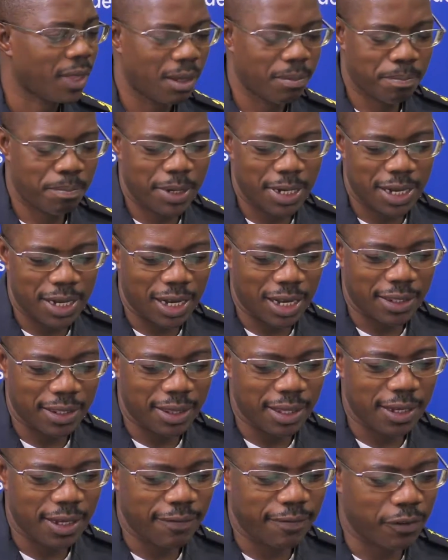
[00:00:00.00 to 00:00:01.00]
Peninah, I
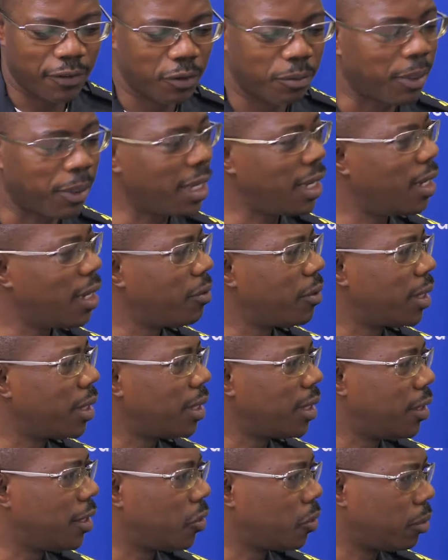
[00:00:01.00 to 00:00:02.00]
think from here we
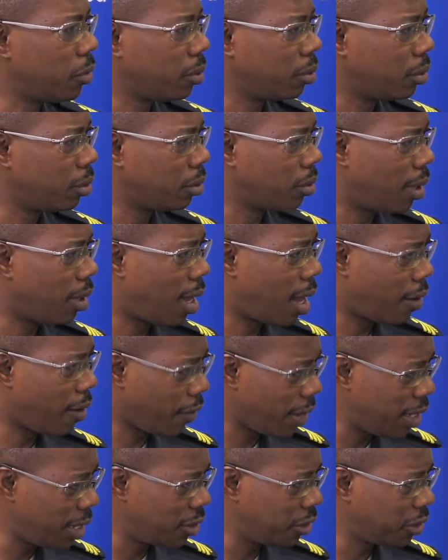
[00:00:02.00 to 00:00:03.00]
need to
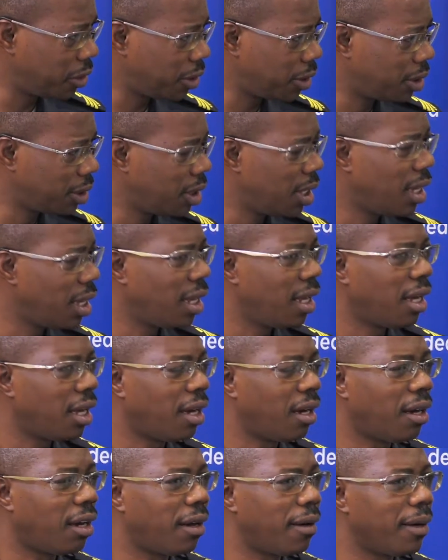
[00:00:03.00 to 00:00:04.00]
arrange,
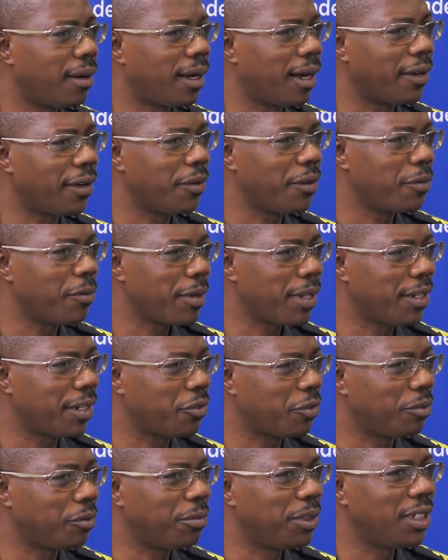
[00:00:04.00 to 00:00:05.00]
I don't know whether it
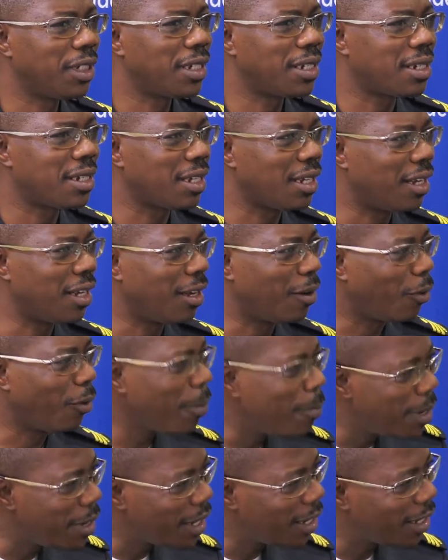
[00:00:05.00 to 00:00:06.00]
will be just a
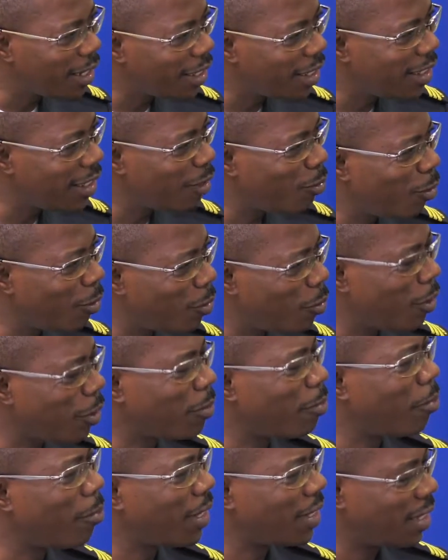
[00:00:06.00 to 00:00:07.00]
webinar like this one,
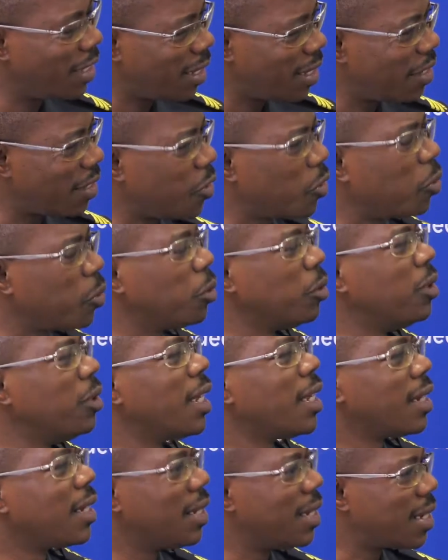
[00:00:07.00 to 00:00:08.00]
but just to
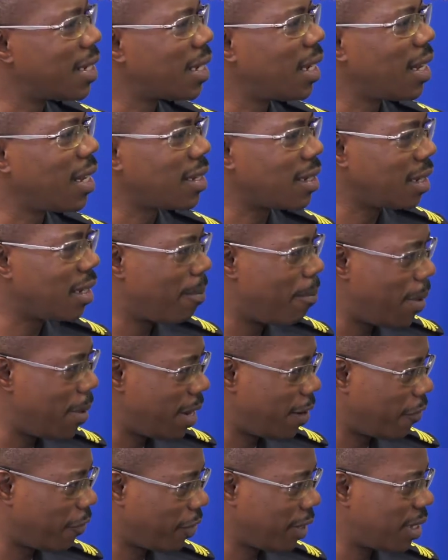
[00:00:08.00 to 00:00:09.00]
discuss the
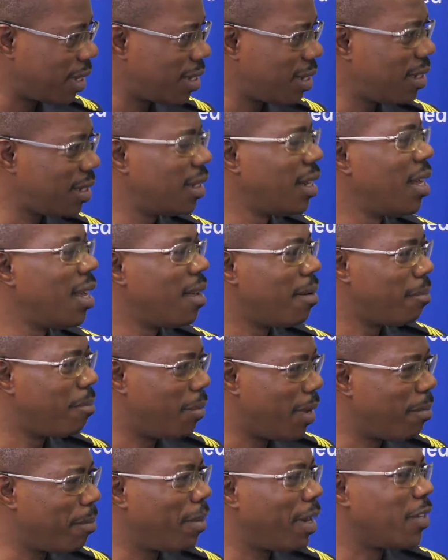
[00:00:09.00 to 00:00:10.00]
benefits
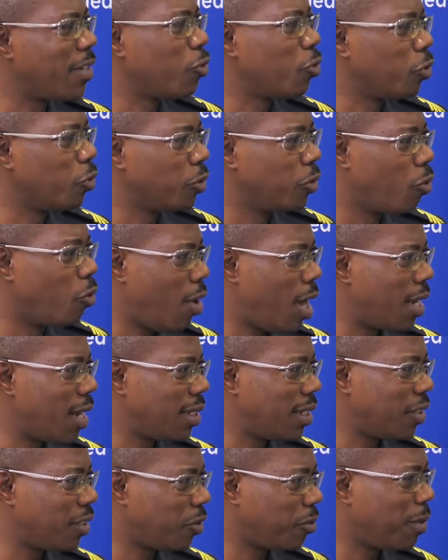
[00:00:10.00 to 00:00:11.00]
members would
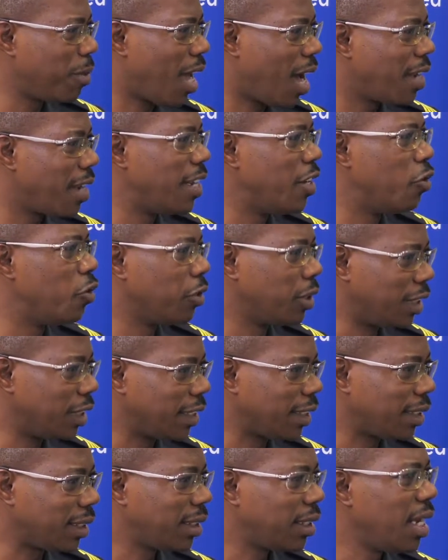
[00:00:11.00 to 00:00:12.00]
want to be added on
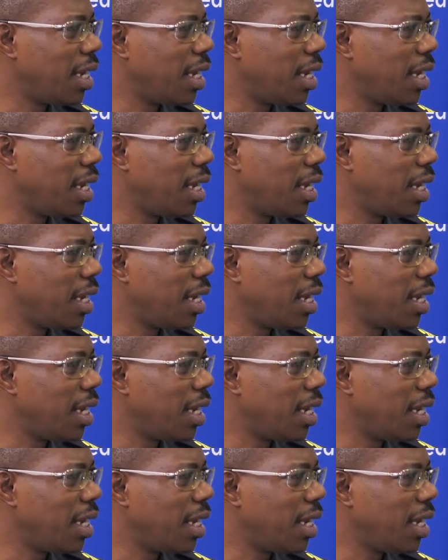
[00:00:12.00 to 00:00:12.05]
this.